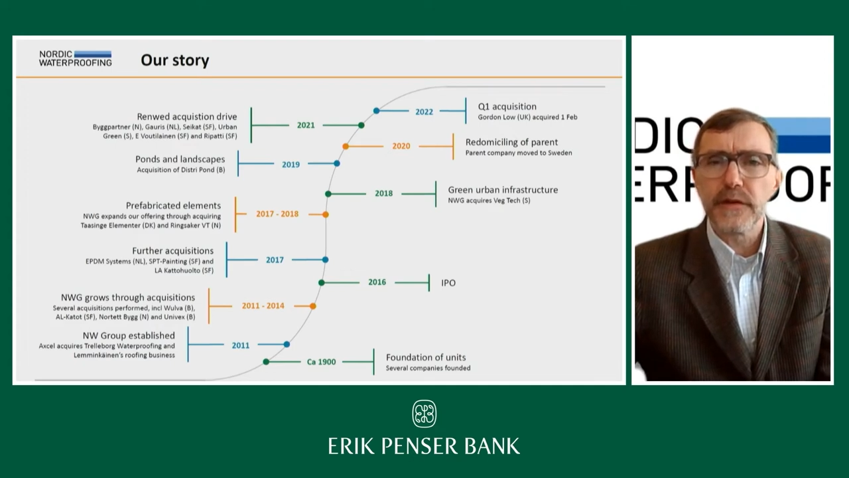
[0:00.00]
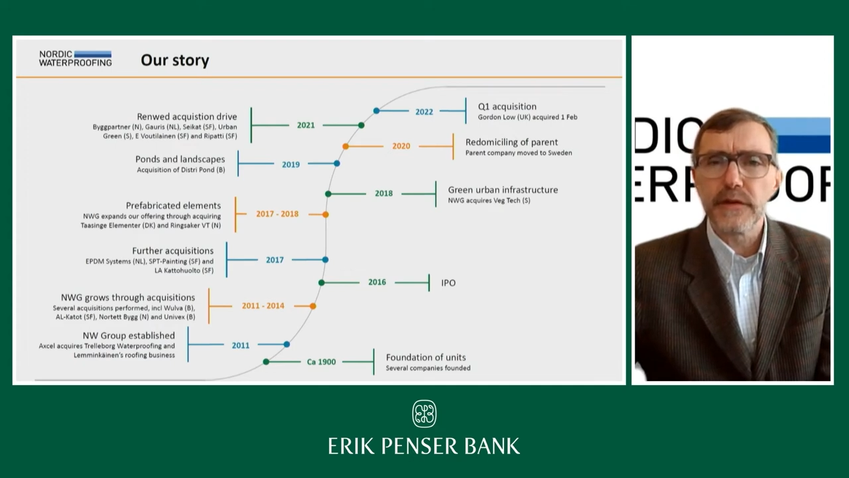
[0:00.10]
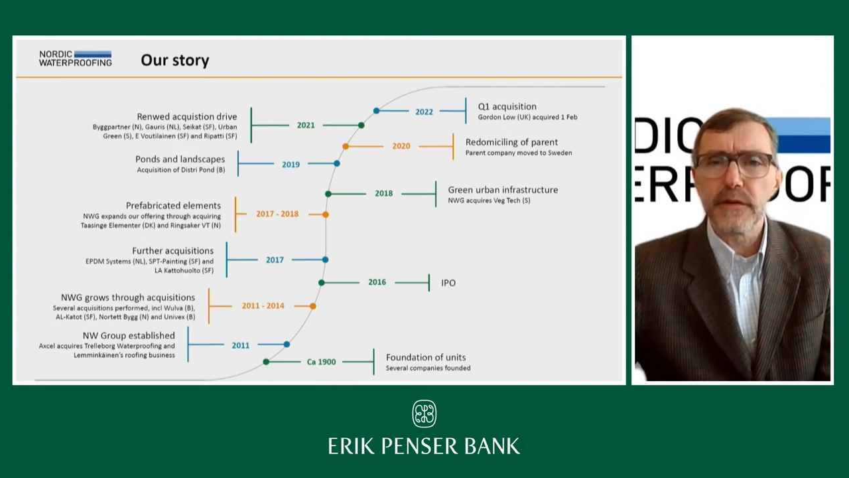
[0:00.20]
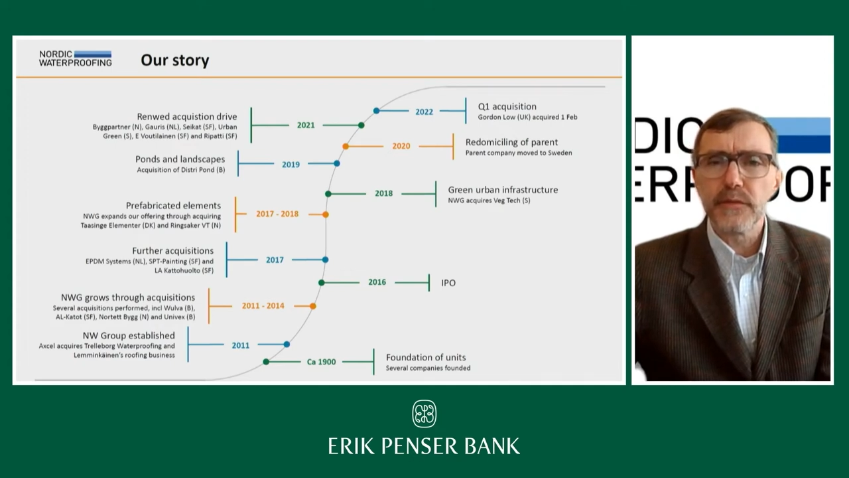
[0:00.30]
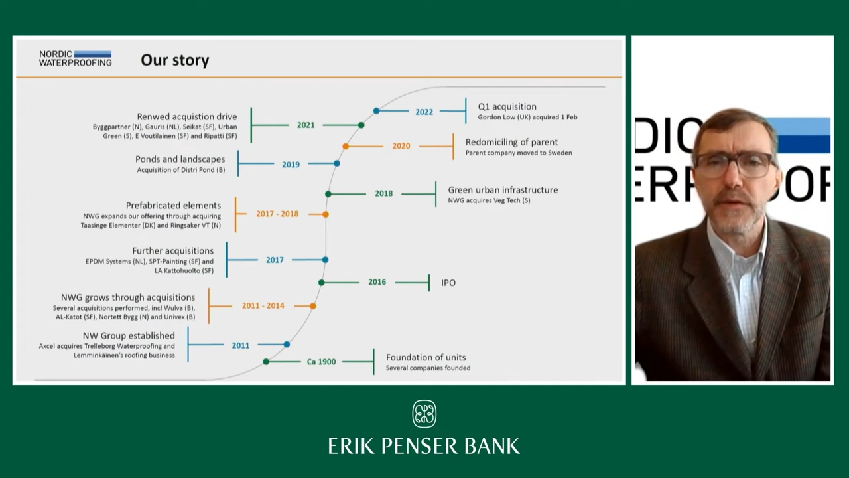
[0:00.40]

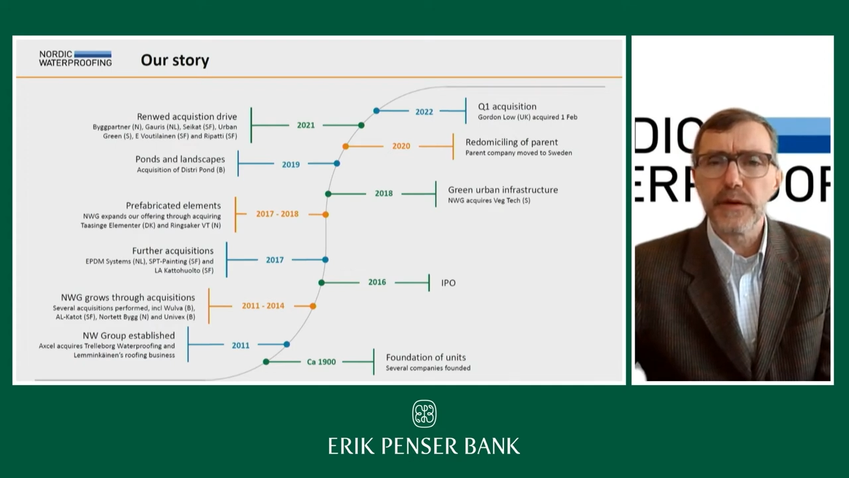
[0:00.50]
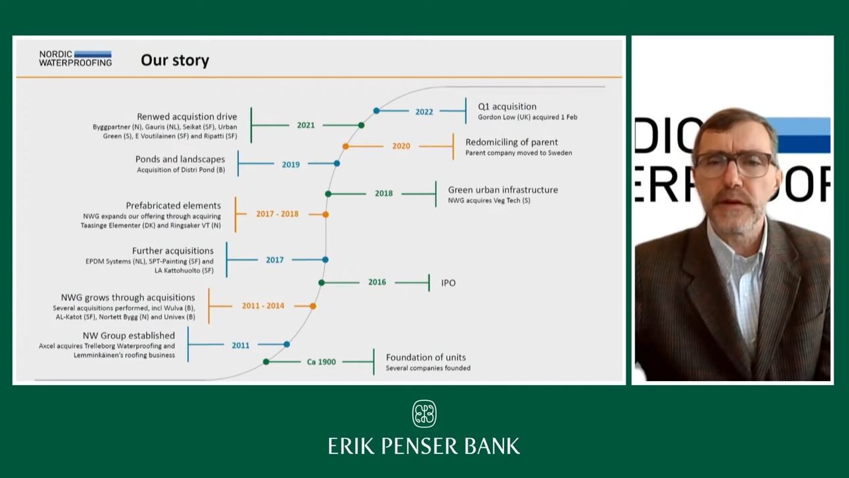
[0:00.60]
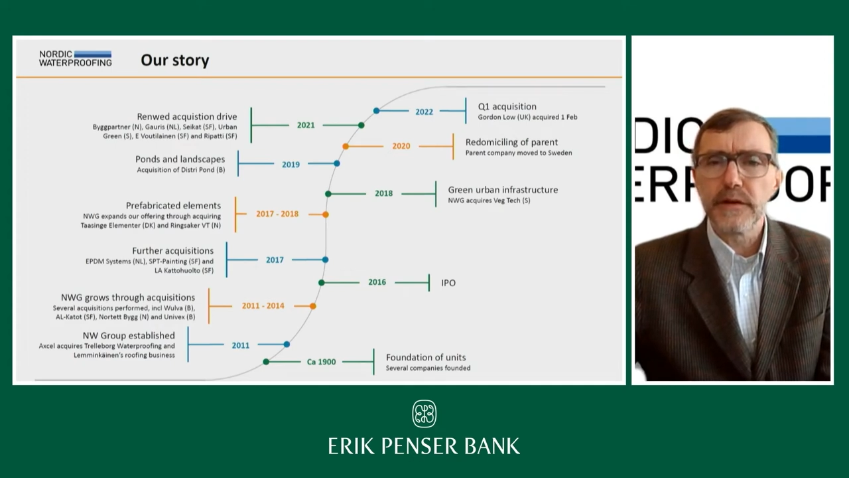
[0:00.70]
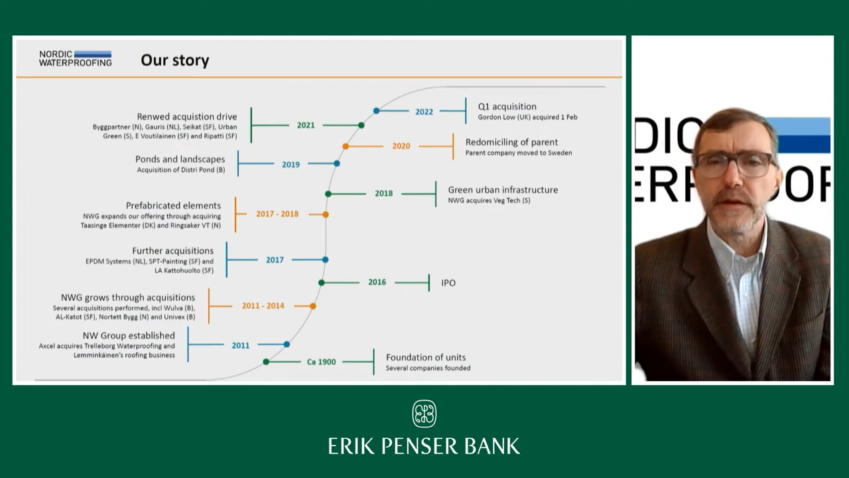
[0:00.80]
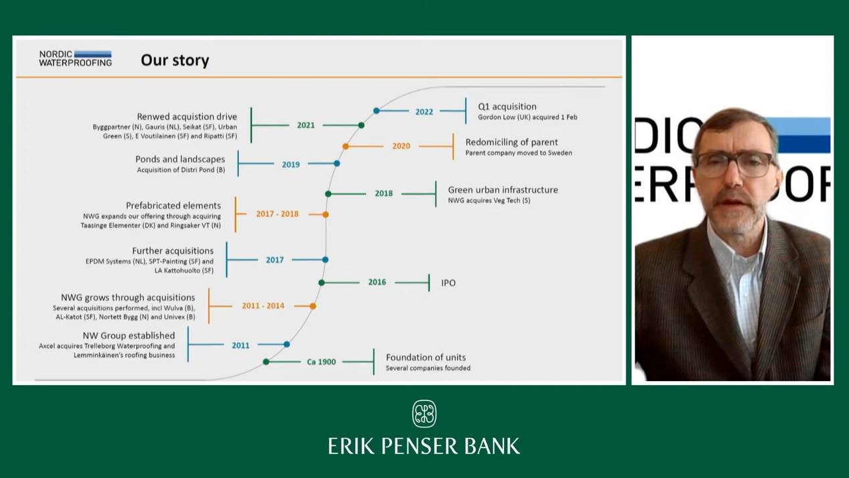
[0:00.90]
And then we
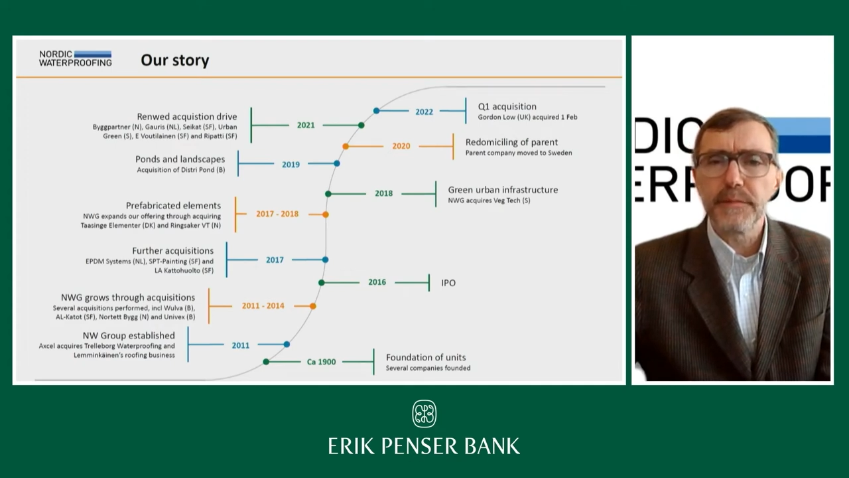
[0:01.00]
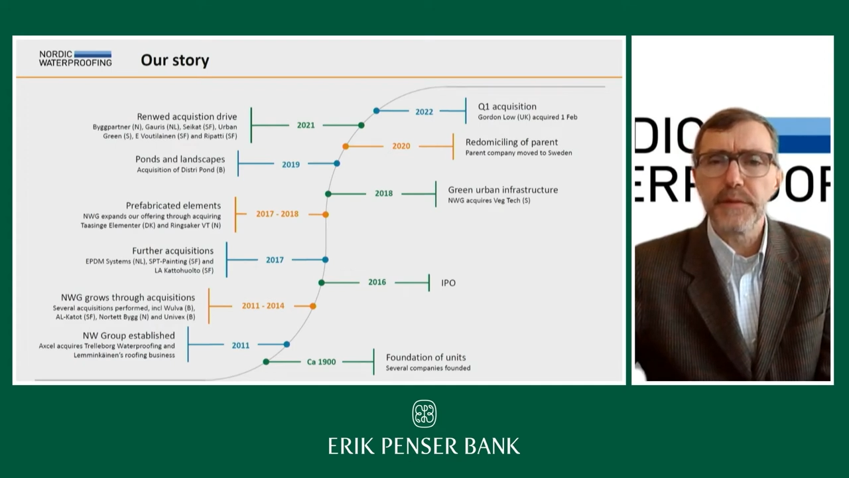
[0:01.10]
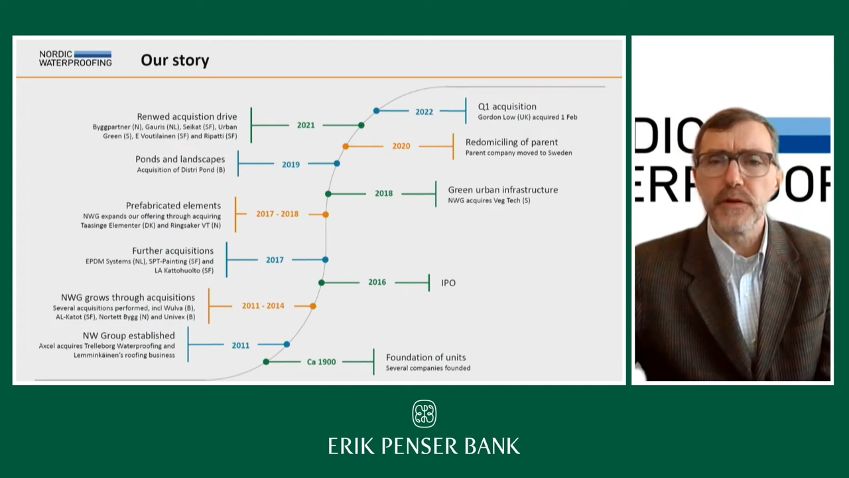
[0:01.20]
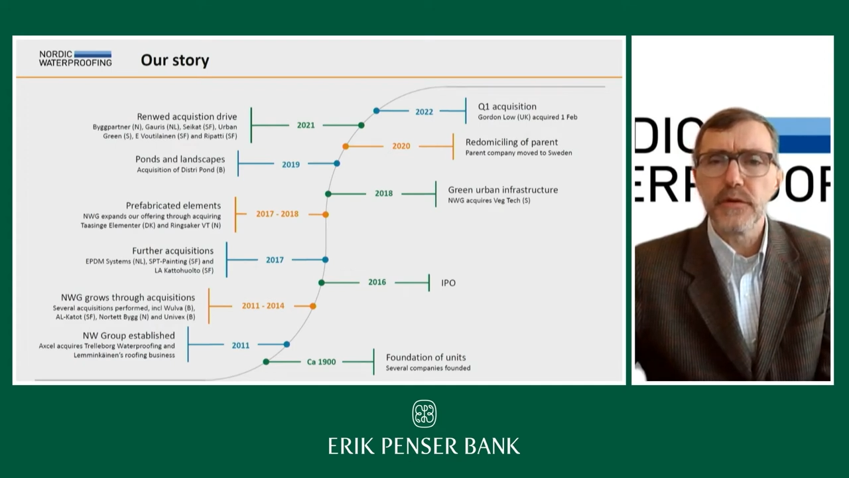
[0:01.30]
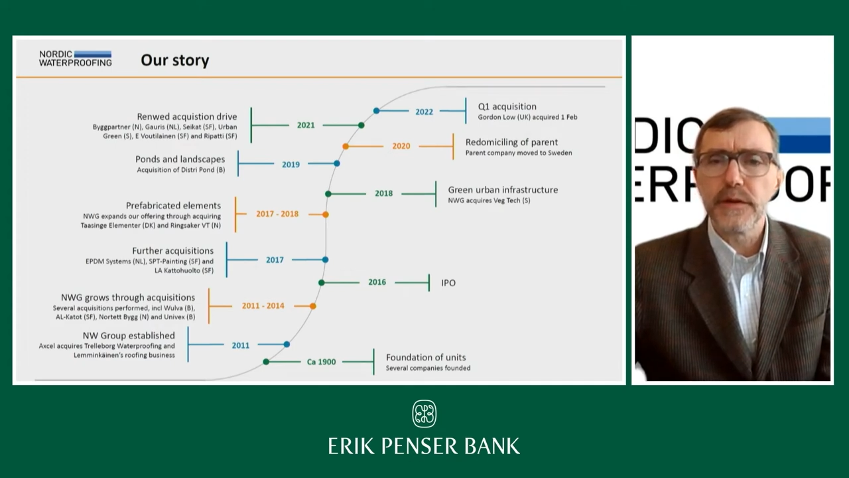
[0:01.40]
did an
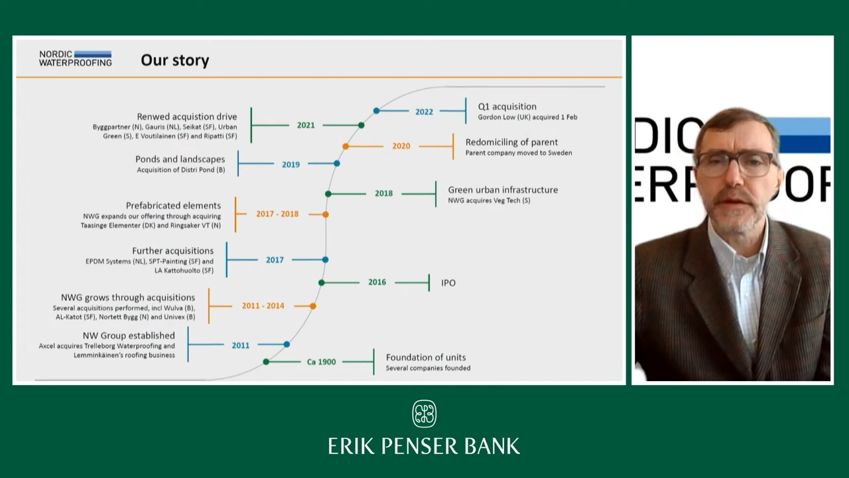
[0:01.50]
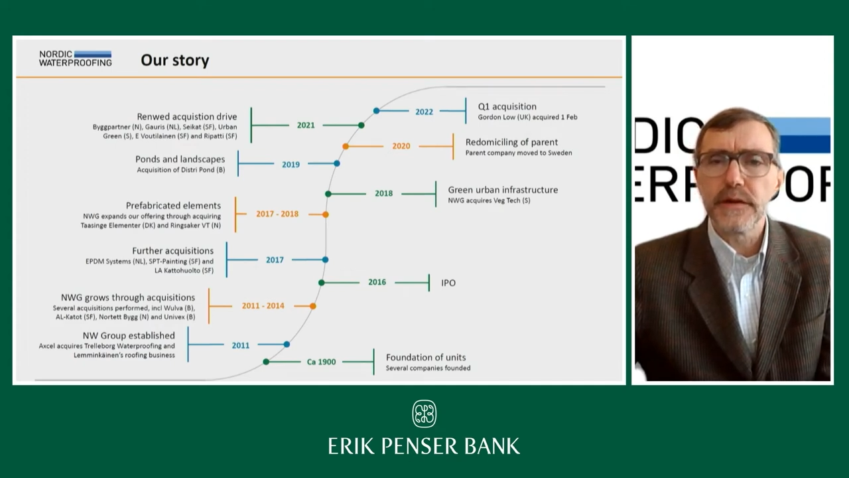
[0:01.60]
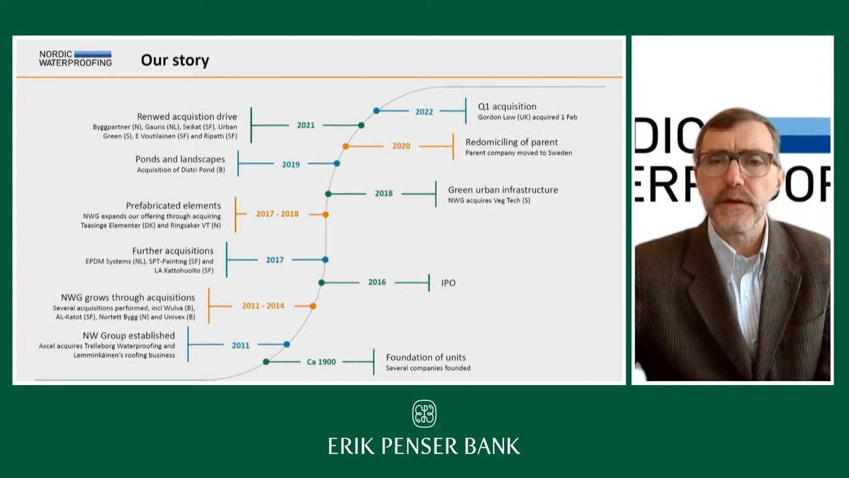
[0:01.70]
IPO in,